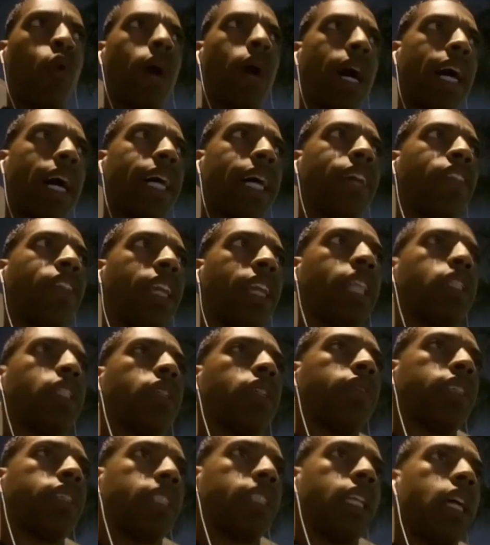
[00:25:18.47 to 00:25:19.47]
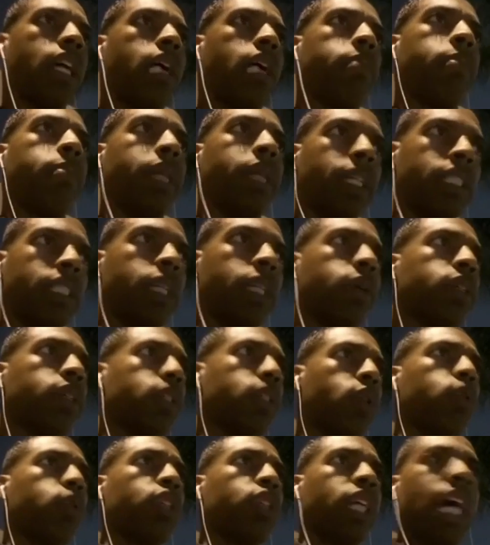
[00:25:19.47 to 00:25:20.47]
in the Nation of Islam, military
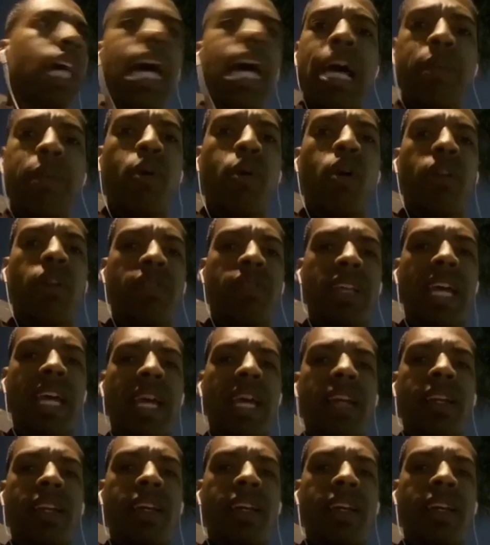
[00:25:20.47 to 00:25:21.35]
soldier. Yeah, I'm all of that.